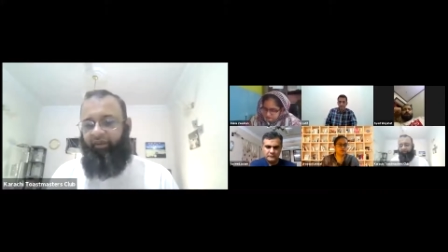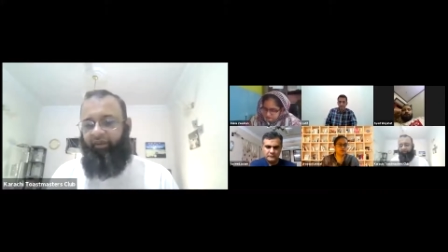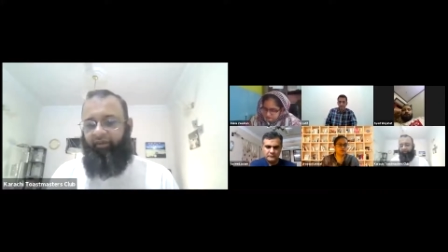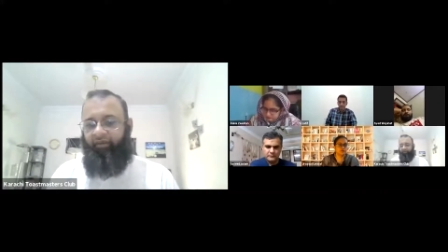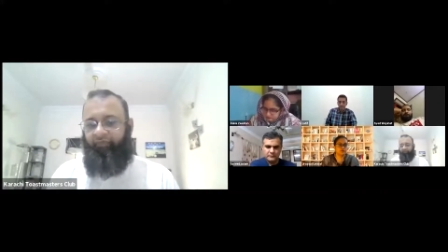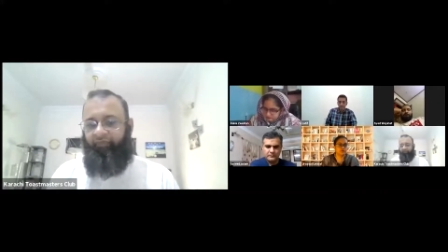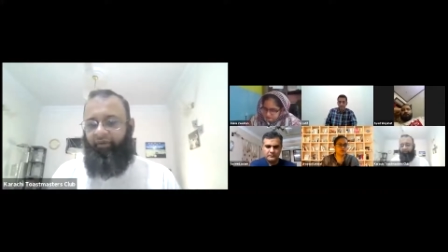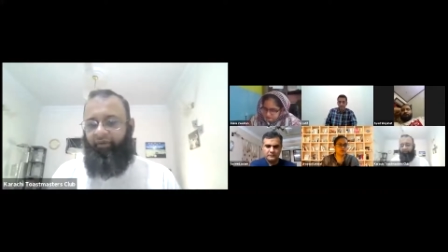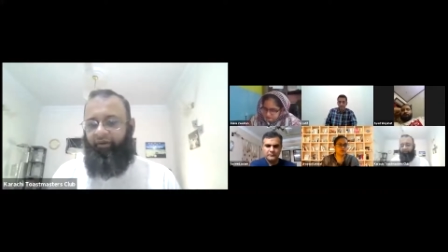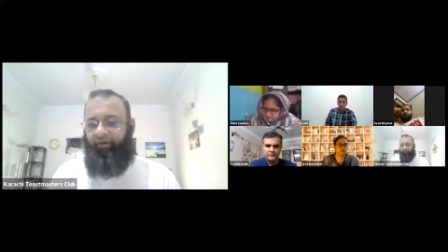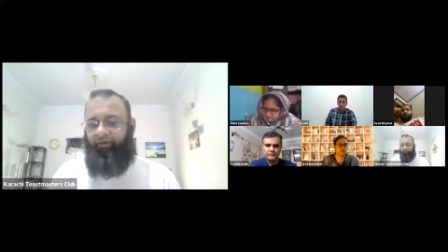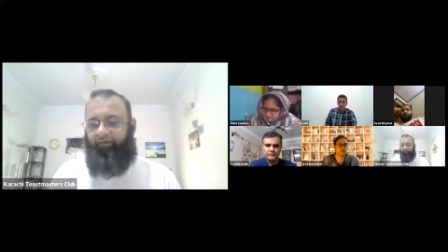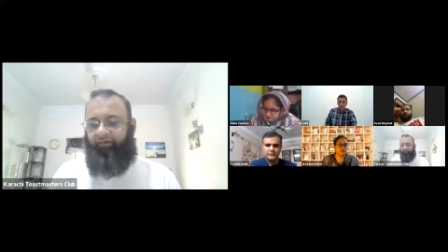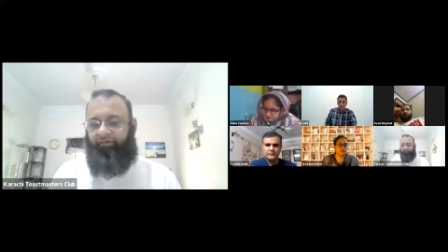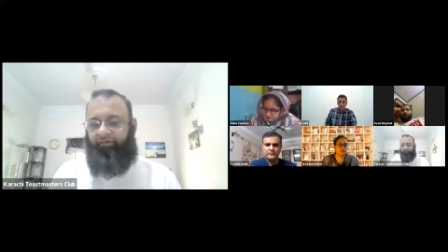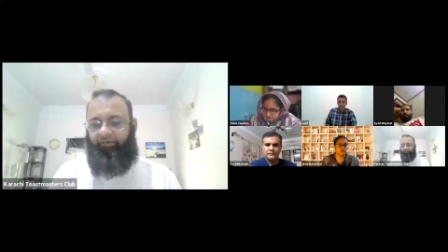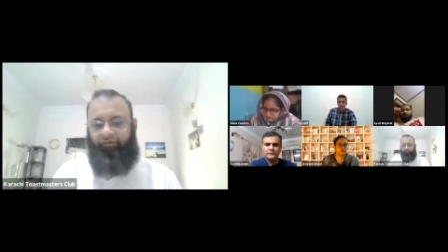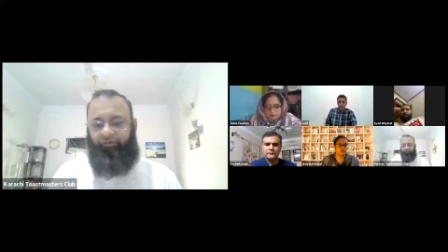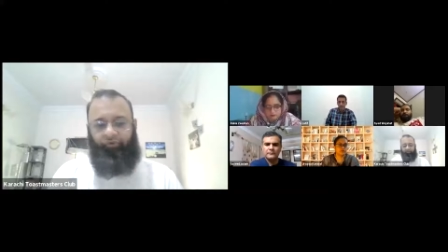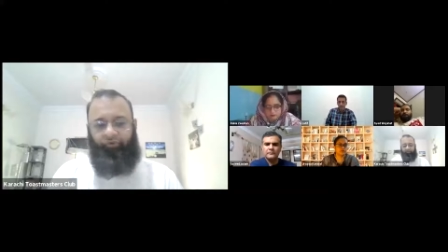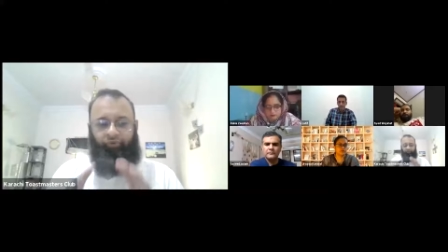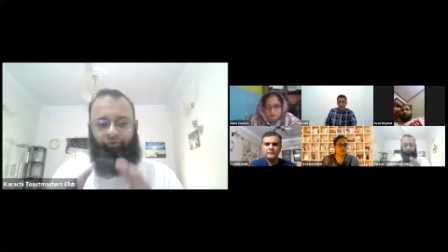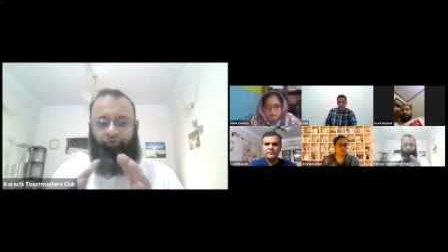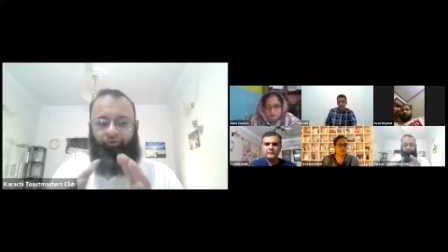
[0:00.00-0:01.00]
because
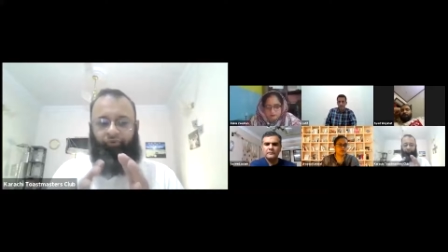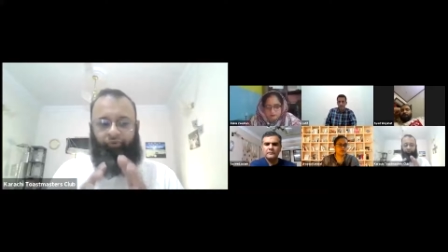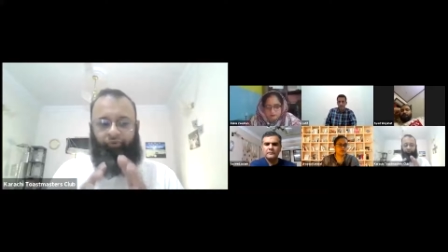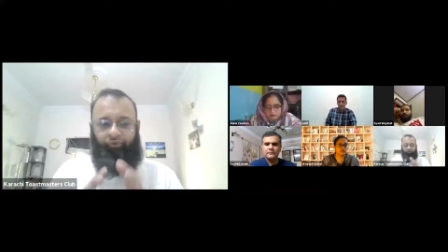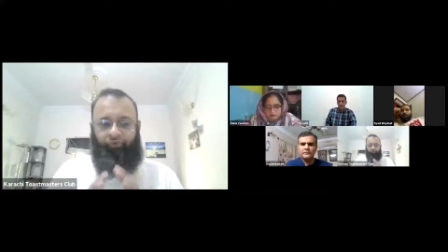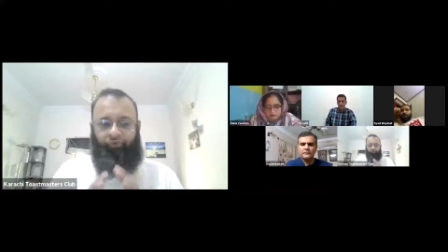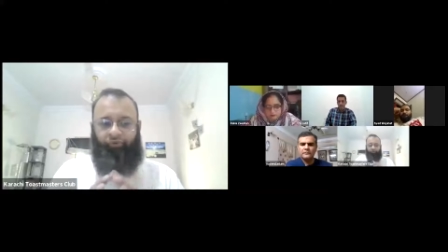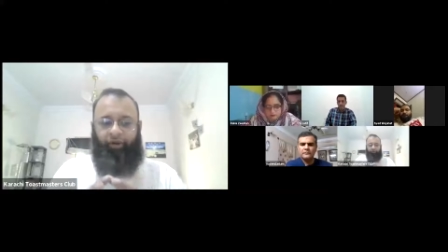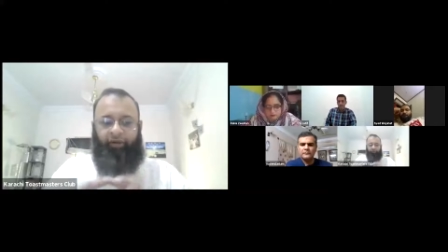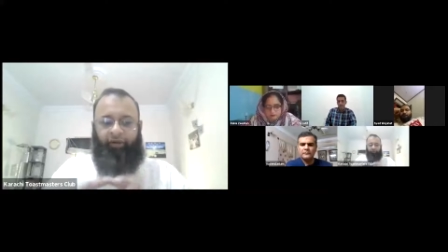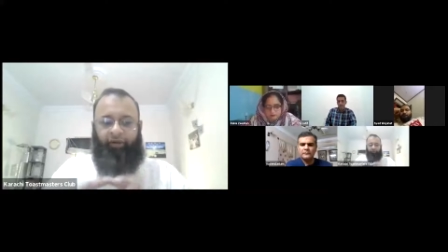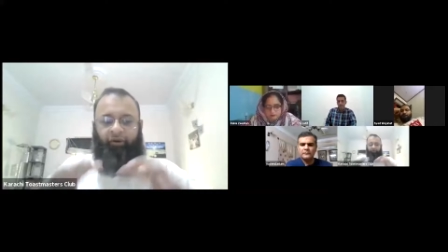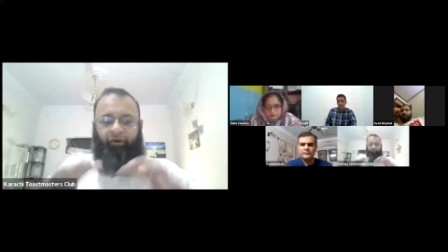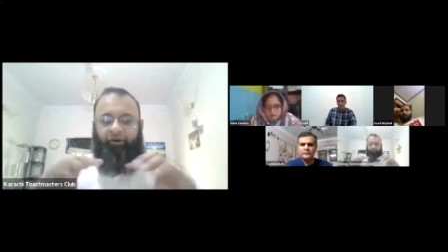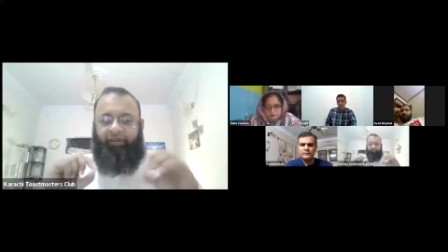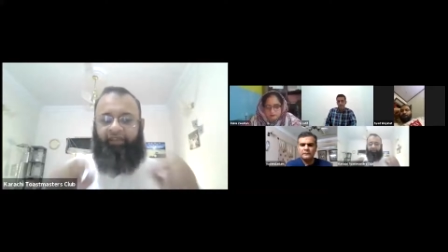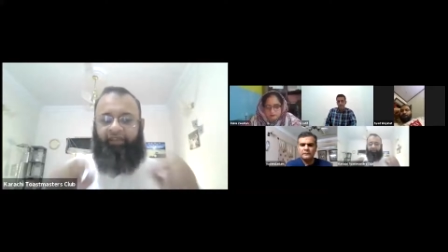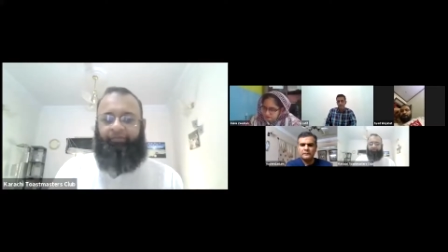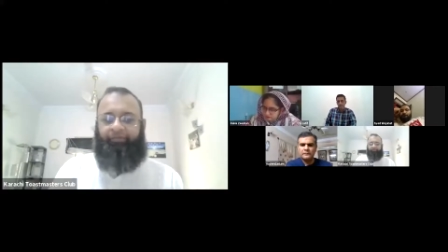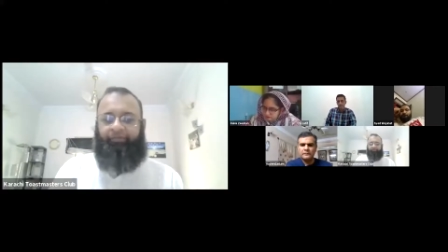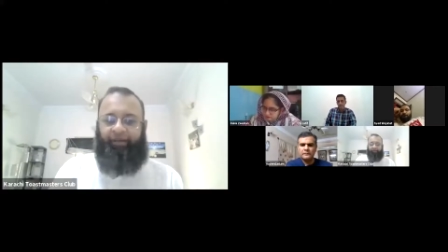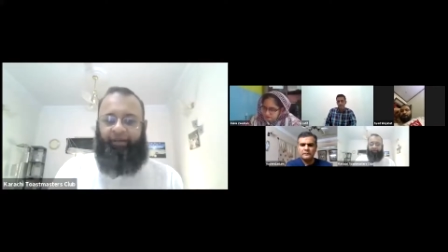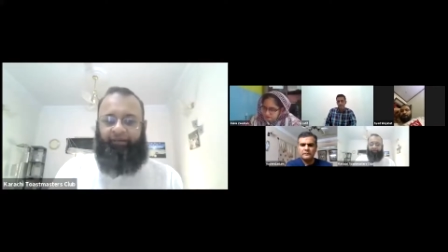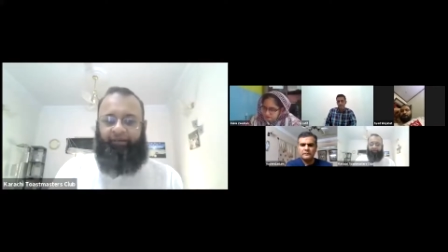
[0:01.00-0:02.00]
you are not
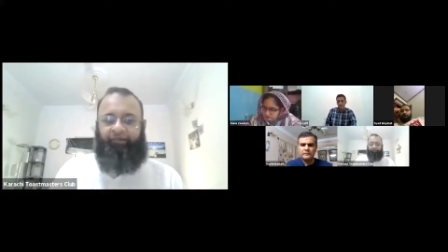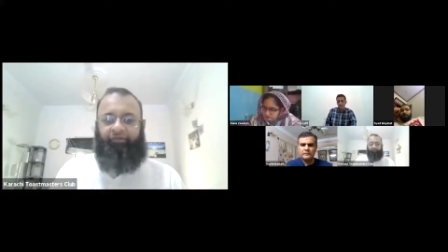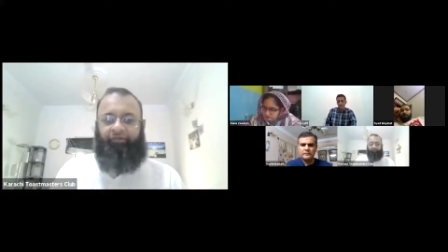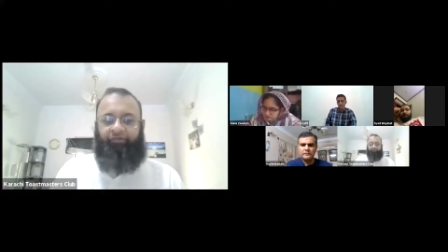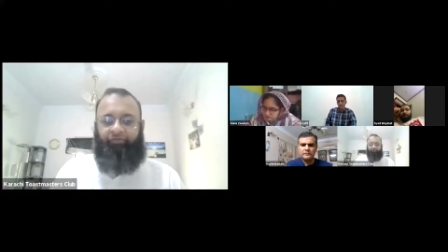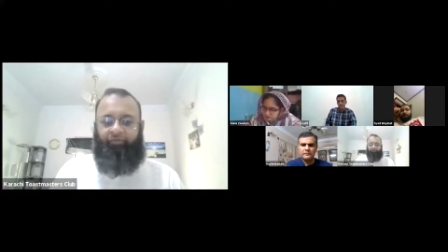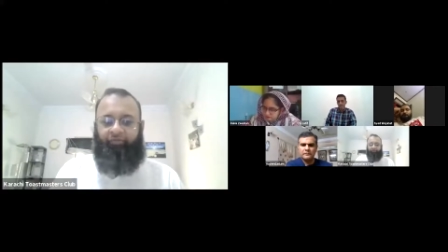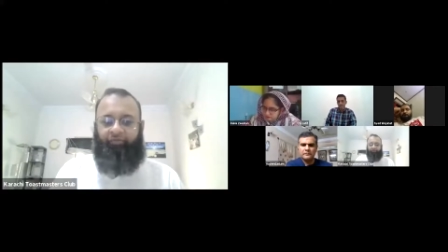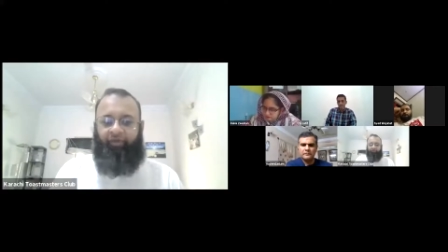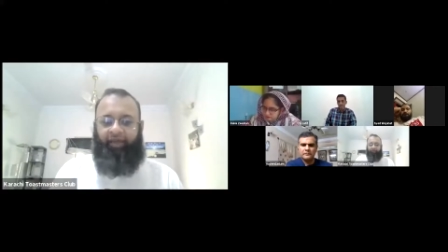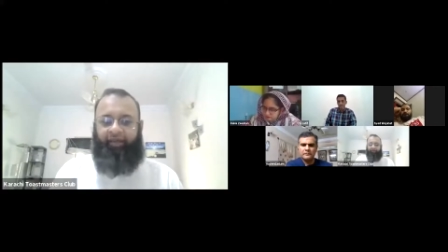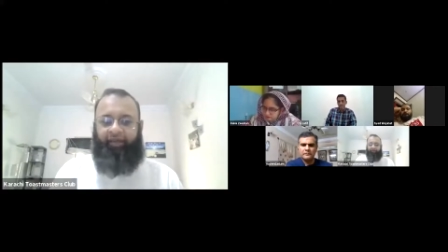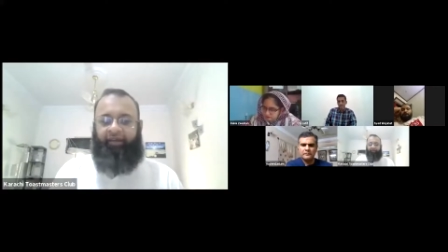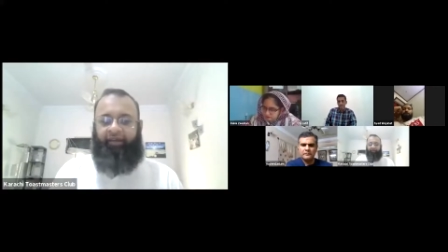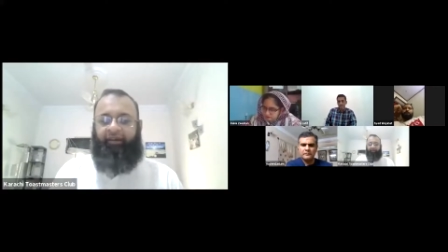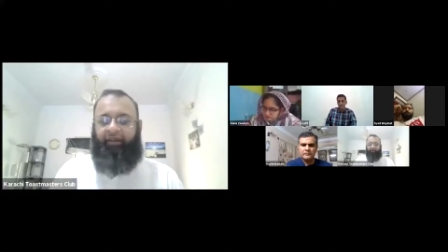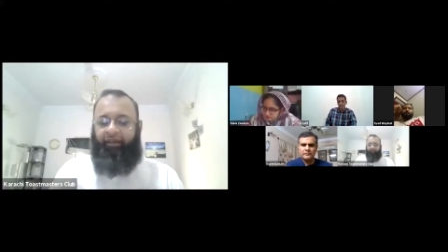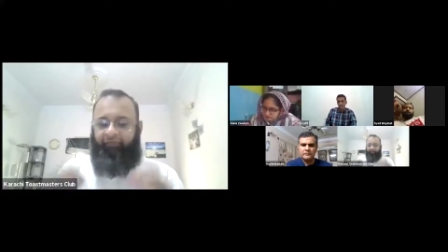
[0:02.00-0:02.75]
expected to plan it.